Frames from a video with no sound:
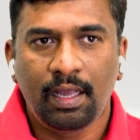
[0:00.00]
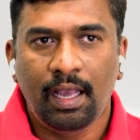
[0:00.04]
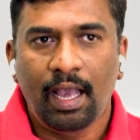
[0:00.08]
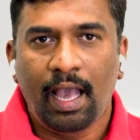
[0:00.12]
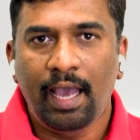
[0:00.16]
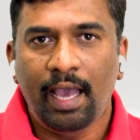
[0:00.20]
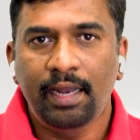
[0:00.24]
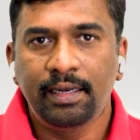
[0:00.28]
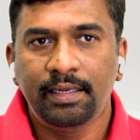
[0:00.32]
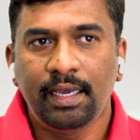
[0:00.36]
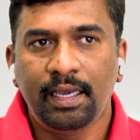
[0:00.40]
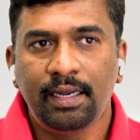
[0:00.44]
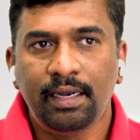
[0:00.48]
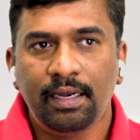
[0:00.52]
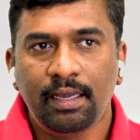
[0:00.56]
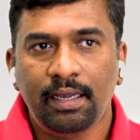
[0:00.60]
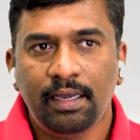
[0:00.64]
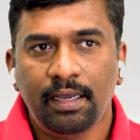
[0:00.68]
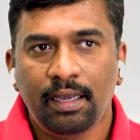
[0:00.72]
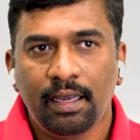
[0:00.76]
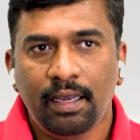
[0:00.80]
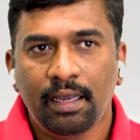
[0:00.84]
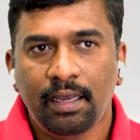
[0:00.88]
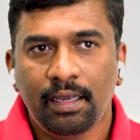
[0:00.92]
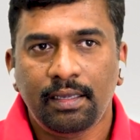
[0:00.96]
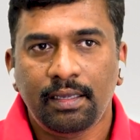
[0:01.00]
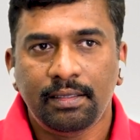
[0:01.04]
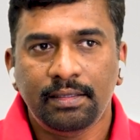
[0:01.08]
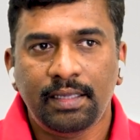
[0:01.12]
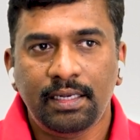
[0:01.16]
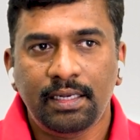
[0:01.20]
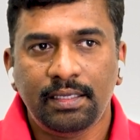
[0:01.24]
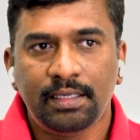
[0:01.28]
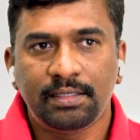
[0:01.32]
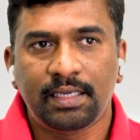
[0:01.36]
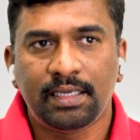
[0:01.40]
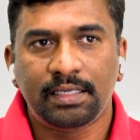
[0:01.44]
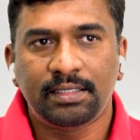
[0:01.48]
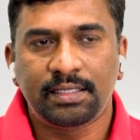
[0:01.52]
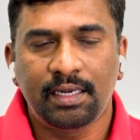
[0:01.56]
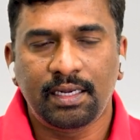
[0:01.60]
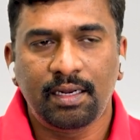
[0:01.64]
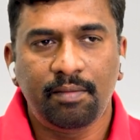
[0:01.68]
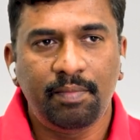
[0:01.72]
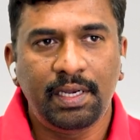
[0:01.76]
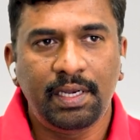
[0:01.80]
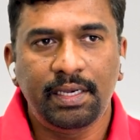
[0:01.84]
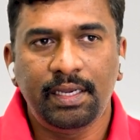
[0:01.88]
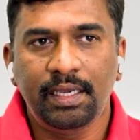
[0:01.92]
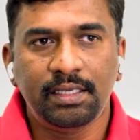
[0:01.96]
And then the
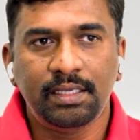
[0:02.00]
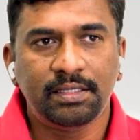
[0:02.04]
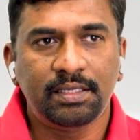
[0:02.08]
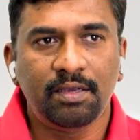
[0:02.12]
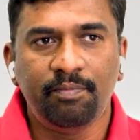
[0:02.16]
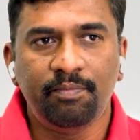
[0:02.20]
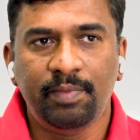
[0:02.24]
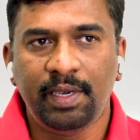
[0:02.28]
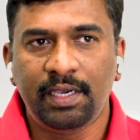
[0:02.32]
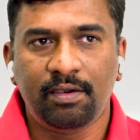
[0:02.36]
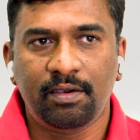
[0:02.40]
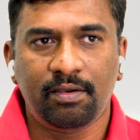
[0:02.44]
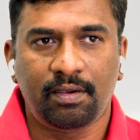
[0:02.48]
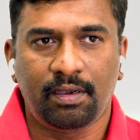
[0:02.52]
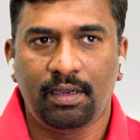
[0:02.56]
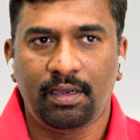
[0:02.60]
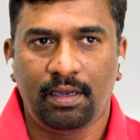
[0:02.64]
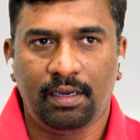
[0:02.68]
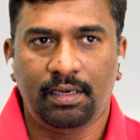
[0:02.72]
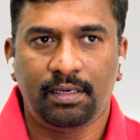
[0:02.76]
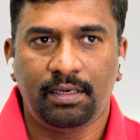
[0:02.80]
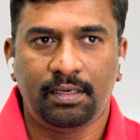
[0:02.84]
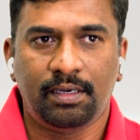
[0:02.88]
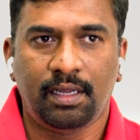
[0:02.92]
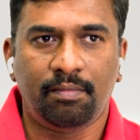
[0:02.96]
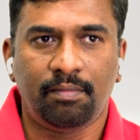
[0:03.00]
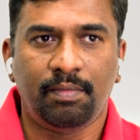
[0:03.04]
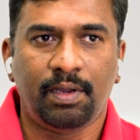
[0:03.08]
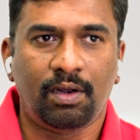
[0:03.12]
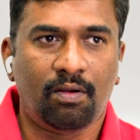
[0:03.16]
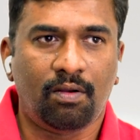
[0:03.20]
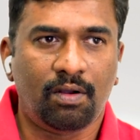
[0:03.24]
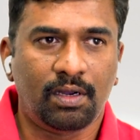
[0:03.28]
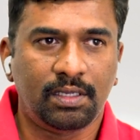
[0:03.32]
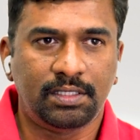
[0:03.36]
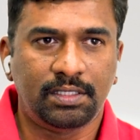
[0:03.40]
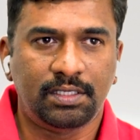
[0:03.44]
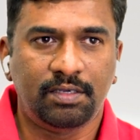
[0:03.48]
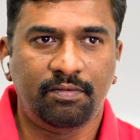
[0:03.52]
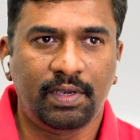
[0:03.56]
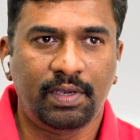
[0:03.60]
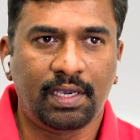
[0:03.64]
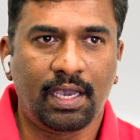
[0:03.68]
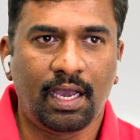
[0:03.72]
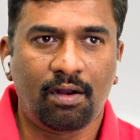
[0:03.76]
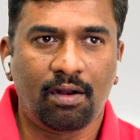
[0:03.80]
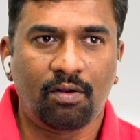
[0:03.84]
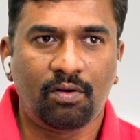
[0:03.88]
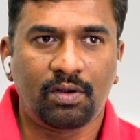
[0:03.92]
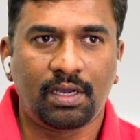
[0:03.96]
sustainability is a big terminology. We
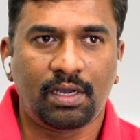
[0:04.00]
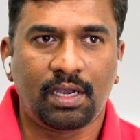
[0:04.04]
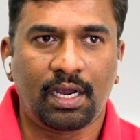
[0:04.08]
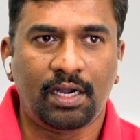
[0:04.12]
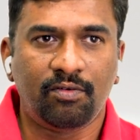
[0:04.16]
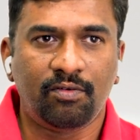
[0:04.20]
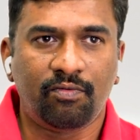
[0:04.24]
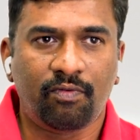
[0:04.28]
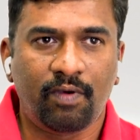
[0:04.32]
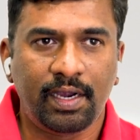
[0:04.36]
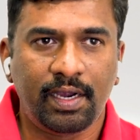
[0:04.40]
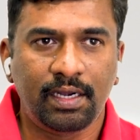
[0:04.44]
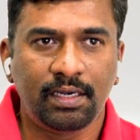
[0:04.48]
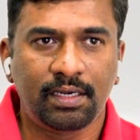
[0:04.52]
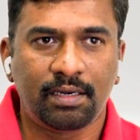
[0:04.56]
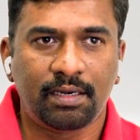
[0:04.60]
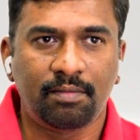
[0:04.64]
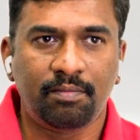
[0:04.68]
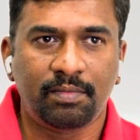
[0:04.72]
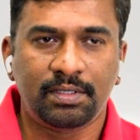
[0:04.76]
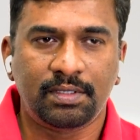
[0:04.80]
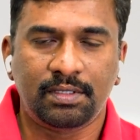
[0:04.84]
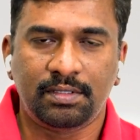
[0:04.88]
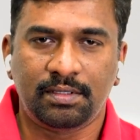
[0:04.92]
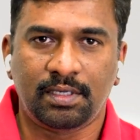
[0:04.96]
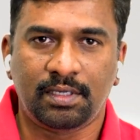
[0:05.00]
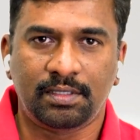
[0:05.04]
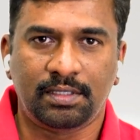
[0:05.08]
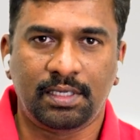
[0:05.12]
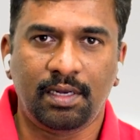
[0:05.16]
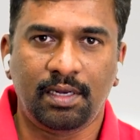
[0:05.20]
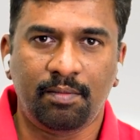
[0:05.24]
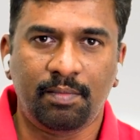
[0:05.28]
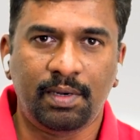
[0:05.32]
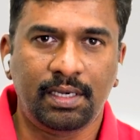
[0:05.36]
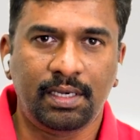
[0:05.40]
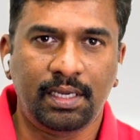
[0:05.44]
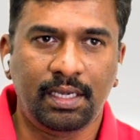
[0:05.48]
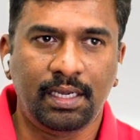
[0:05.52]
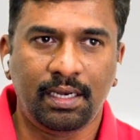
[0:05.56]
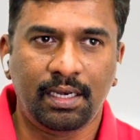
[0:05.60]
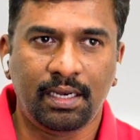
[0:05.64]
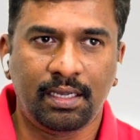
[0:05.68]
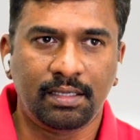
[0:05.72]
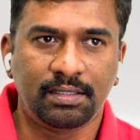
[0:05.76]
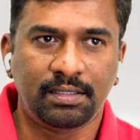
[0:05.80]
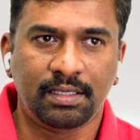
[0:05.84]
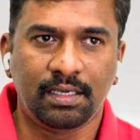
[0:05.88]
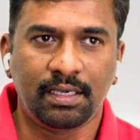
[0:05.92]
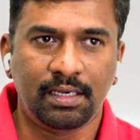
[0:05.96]
cannot confine sustainability in
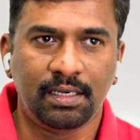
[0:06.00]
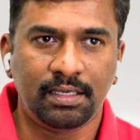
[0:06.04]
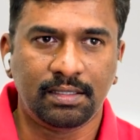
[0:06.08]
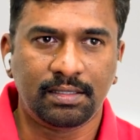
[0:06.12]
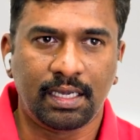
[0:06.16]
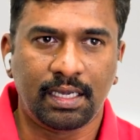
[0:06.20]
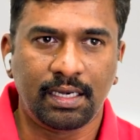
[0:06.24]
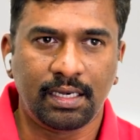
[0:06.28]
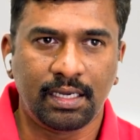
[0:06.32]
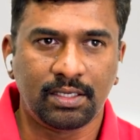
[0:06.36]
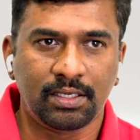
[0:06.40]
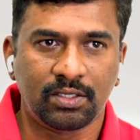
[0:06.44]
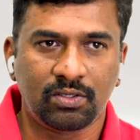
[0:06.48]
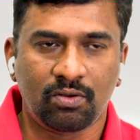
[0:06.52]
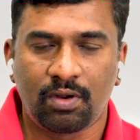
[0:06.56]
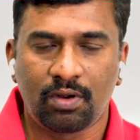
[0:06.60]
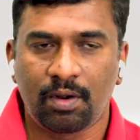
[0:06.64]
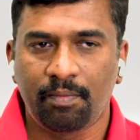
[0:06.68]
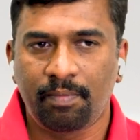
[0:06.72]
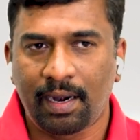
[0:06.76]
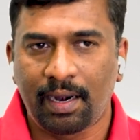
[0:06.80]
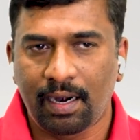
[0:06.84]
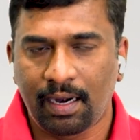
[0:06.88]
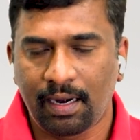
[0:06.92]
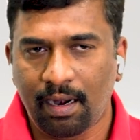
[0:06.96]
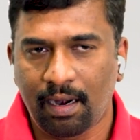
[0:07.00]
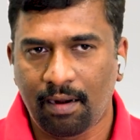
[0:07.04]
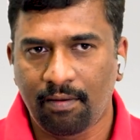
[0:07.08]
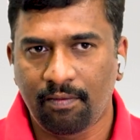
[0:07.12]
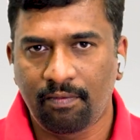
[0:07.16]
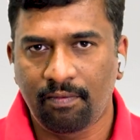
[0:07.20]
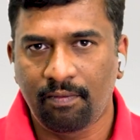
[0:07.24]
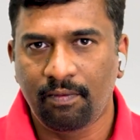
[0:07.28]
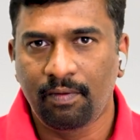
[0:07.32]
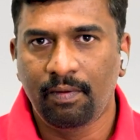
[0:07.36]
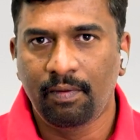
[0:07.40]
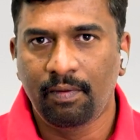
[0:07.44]
a single sentence or a paragraph.